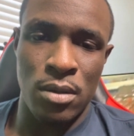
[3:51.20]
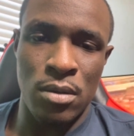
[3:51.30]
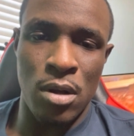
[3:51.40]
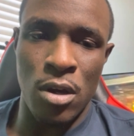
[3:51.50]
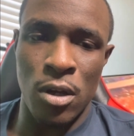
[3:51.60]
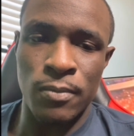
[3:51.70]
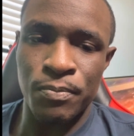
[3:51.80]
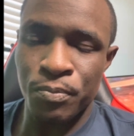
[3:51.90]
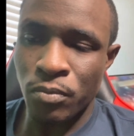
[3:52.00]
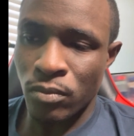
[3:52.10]
um,
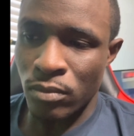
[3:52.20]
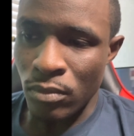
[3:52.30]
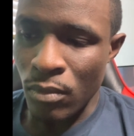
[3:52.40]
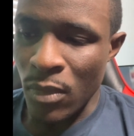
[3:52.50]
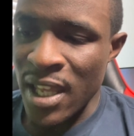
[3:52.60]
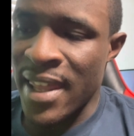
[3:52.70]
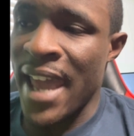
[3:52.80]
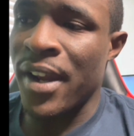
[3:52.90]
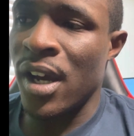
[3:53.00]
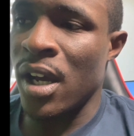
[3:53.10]

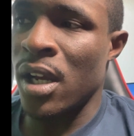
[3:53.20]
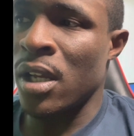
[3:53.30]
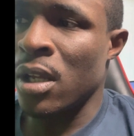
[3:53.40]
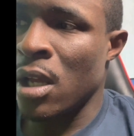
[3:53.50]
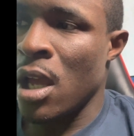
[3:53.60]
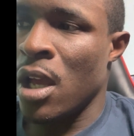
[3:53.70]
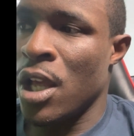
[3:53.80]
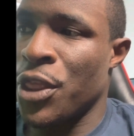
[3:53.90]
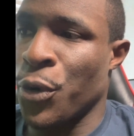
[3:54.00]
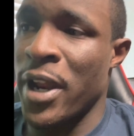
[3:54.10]
that uh,
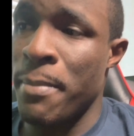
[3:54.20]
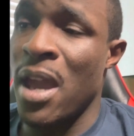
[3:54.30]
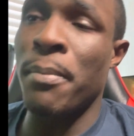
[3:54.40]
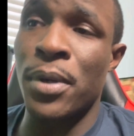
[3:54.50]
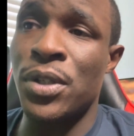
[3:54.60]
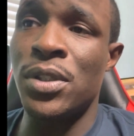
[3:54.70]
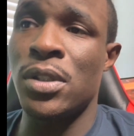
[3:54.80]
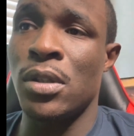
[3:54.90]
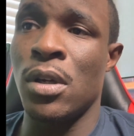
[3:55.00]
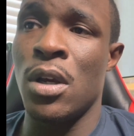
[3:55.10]
three members
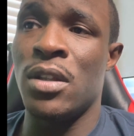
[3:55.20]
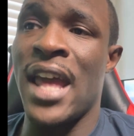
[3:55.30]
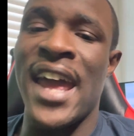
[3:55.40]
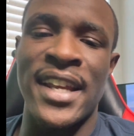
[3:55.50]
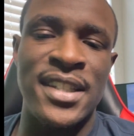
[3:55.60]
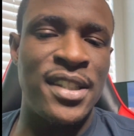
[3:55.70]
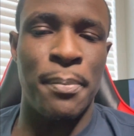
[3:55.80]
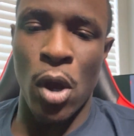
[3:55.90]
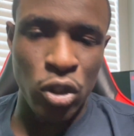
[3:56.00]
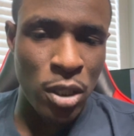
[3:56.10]
that is
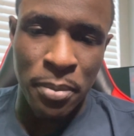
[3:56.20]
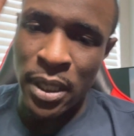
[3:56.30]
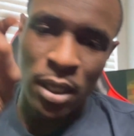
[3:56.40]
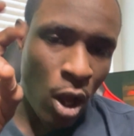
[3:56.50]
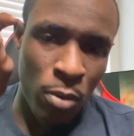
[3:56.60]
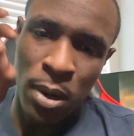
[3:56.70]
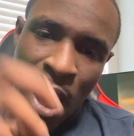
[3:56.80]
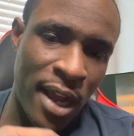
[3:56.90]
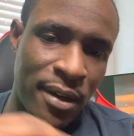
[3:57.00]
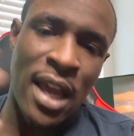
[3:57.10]
supposed to be O
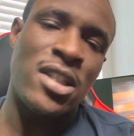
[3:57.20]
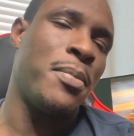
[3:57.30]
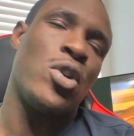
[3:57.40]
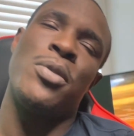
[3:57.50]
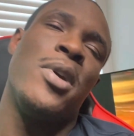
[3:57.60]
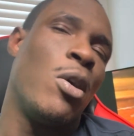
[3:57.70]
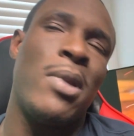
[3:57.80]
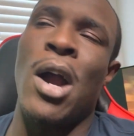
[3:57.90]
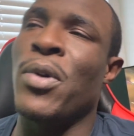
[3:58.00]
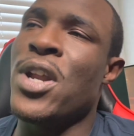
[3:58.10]
Block, not supposed to be O
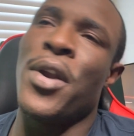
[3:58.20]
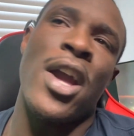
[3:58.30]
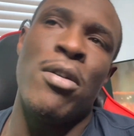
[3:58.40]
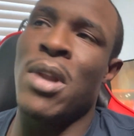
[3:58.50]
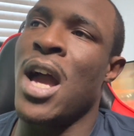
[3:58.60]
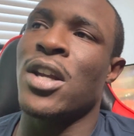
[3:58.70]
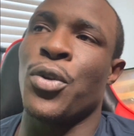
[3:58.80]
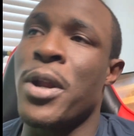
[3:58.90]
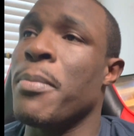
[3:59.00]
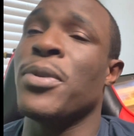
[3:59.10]
Block. We know they O Block.
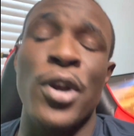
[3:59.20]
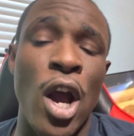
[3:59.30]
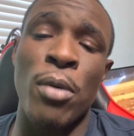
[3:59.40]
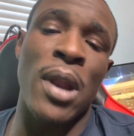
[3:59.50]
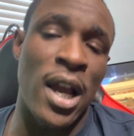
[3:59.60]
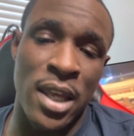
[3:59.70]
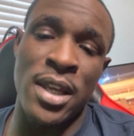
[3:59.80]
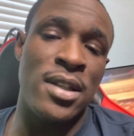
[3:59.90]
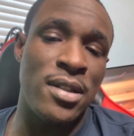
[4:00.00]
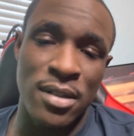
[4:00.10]
Three three O Block
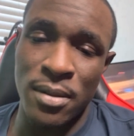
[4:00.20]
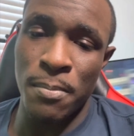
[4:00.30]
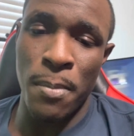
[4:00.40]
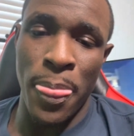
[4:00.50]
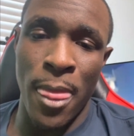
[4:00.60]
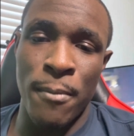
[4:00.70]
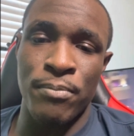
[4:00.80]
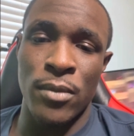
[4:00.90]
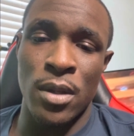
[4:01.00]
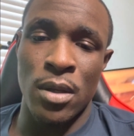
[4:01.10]
ends.
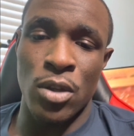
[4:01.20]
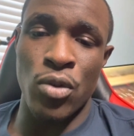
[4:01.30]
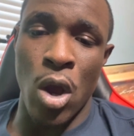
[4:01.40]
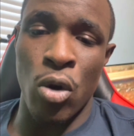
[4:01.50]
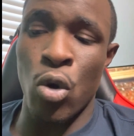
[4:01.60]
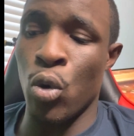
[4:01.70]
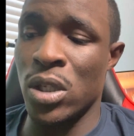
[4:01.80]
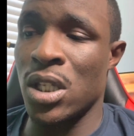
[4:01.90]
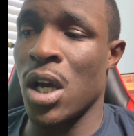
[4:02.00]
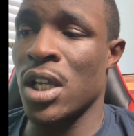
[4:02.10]
You know who
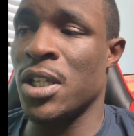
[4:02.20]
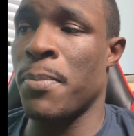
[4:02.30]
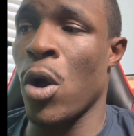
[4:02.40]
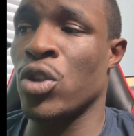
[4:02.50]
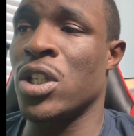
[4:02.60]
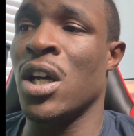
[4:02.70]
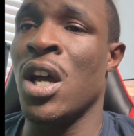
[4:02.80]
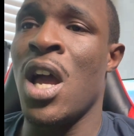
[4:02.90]
was uh supposed to